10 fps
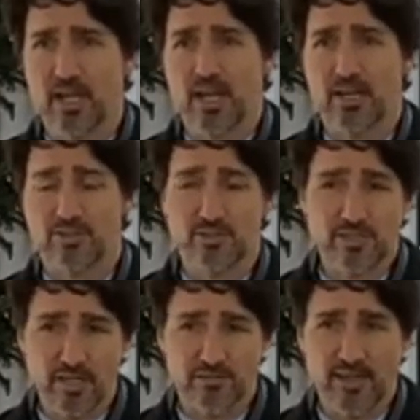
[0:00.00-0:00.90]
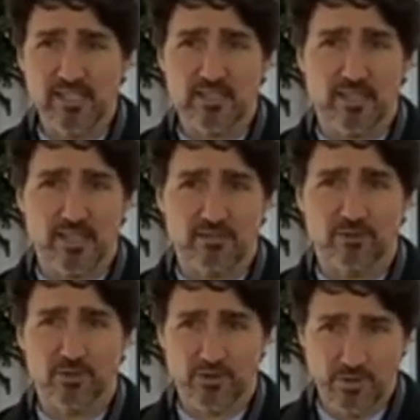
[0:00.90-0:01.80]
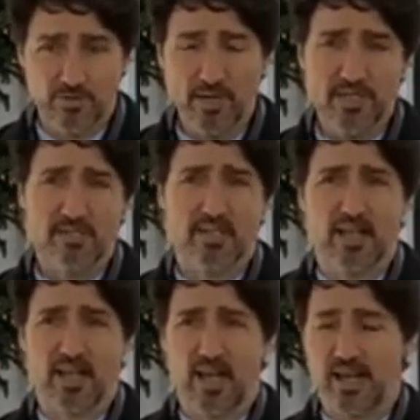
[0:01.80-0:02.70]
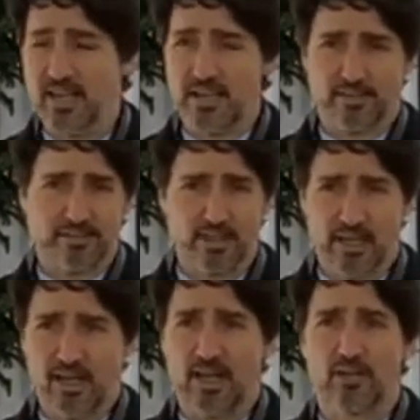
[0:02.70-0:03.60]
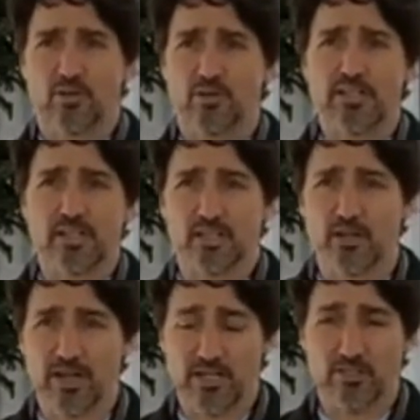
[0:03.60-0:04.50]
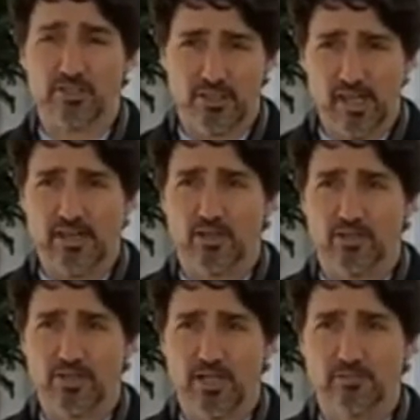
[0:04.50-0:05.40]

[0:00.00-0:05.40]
Uh, to self isolate for two weeks uh, in uh, a quarantine location like a hotel.